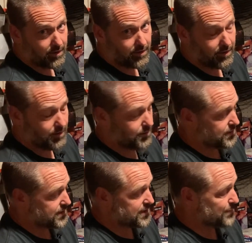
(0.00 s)
you know, it's
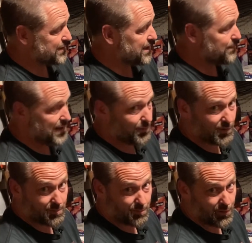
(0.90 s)
just something to make
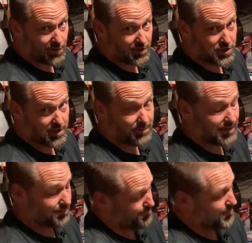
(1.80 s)
with a broken
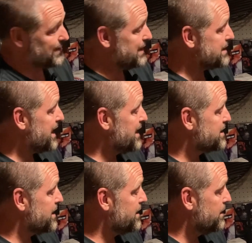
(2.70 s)
chimney, but in this
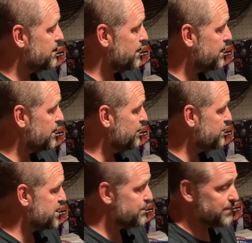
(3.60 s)
case a new
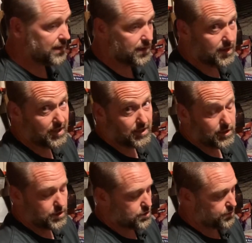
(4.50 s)
chimney.
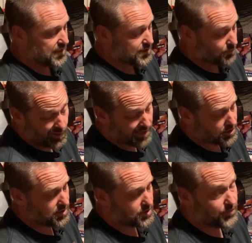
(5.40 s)
So thanks for
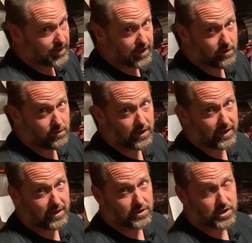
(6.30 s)
watching this video,
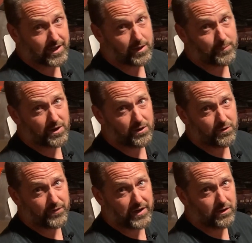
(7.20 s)
and check out my
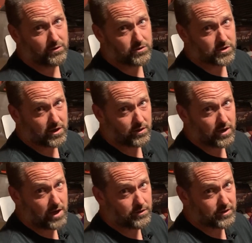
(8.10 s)
other videos on
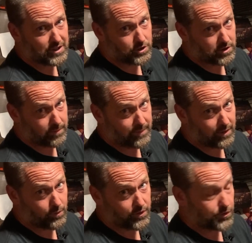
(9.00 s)
other things you can
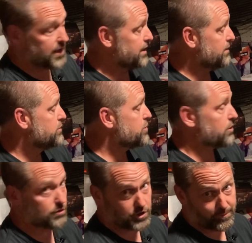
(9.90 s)
make with
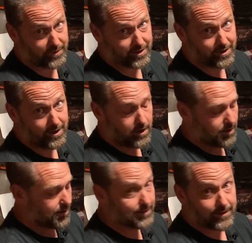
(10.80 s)
charcoal chimneys.
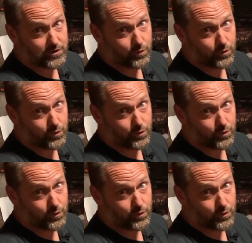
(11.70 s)
All right, thanks for